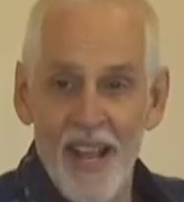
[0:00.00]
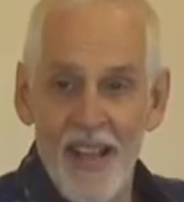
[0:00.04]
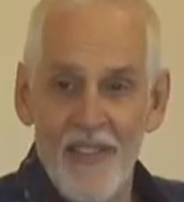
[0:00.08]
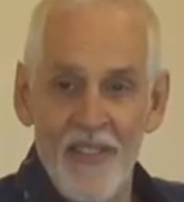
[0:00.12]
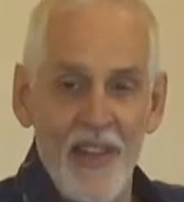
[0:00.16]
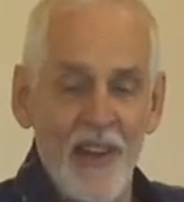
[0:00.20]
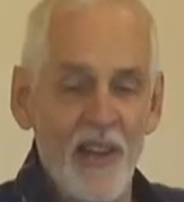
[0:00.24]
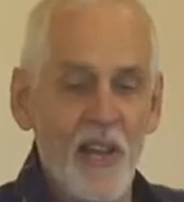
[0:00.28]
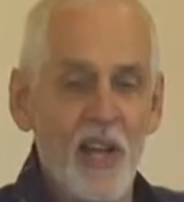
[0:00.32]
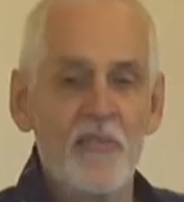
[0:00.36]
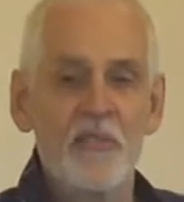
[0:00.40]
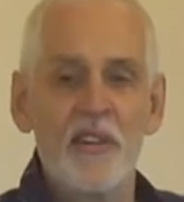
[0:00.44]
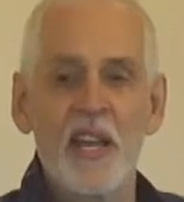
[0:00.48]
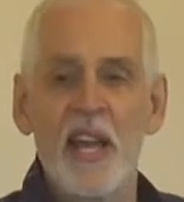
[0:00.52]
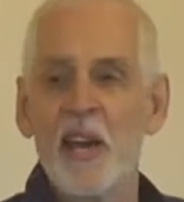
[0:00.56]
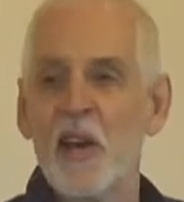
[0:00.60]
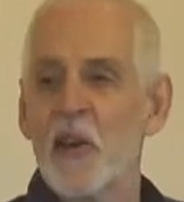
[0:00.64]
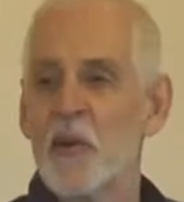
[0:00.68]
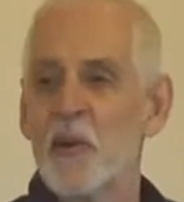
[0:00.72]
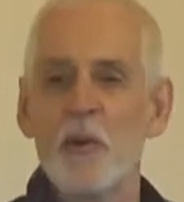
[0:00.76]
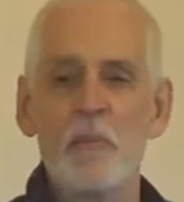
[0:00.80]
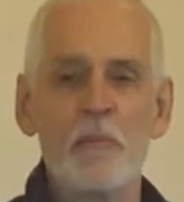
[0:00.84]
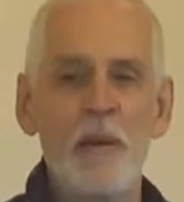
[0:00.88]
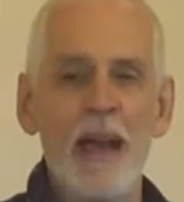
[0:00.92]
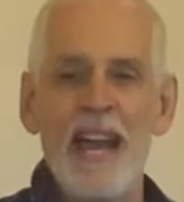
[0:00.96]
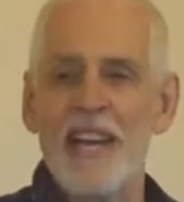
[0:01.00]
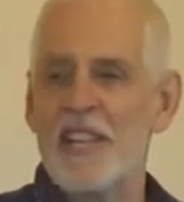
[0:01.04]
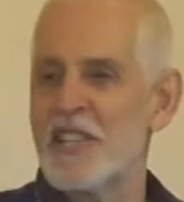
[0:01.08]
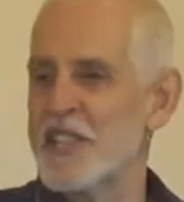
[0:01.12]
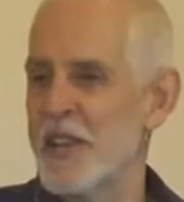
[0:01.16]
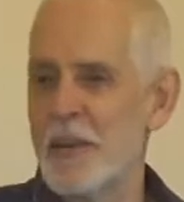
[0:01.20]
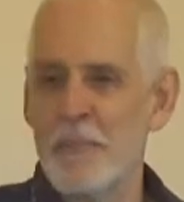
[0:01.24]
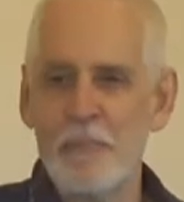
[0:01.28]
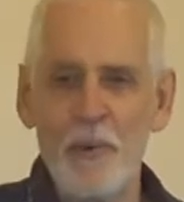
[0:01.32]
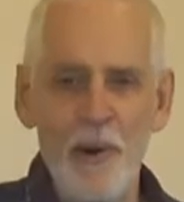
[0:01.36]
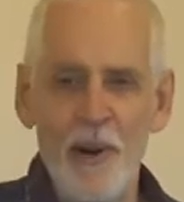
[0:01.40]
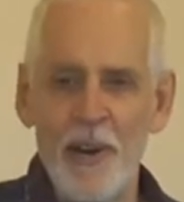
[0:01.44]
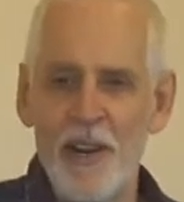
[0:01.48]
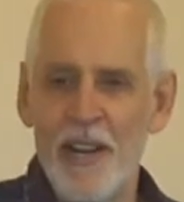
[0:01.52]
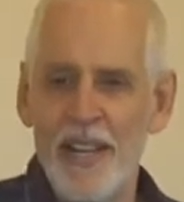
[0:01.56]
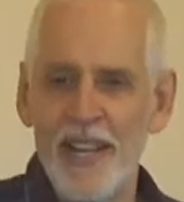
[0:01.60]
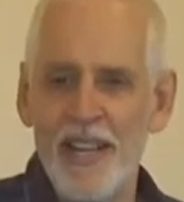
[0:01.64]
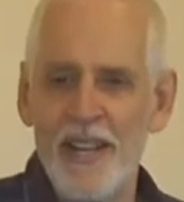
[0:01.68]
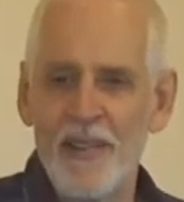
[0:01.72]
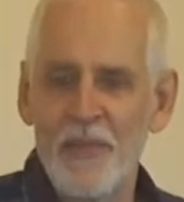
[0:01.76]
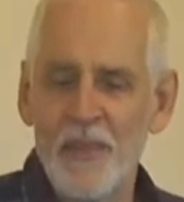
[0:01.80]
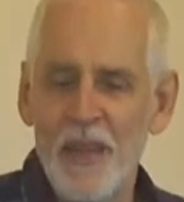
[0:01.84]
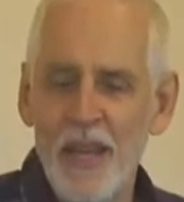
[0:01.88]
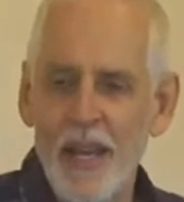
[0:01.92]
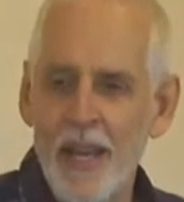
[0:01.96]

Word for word: and they love to go to a bashing party.